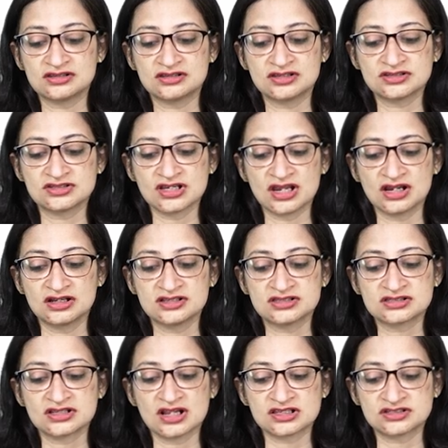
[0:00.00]
the child
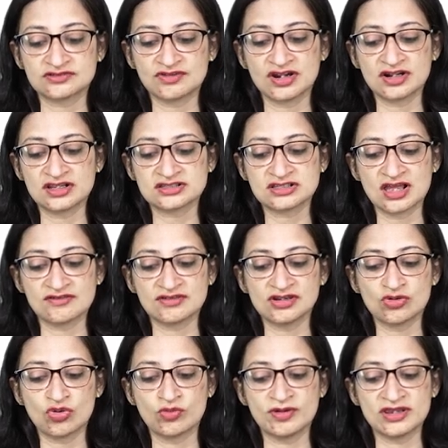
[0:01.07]
is classified as
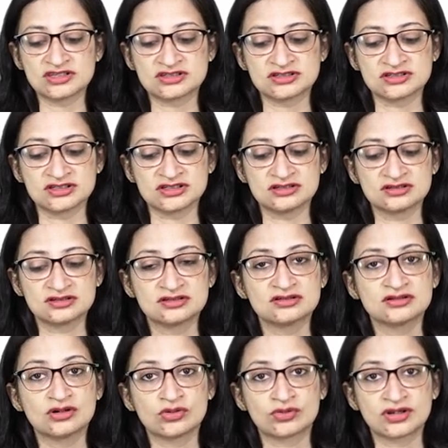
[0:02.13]
having obesity
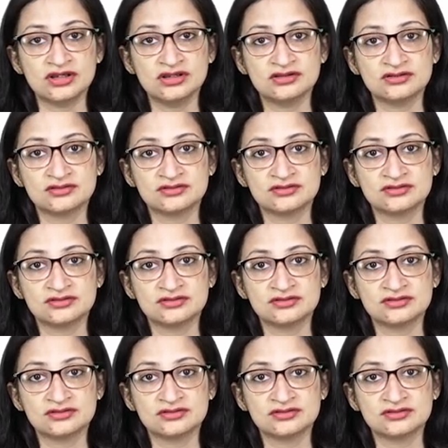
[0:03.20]
okay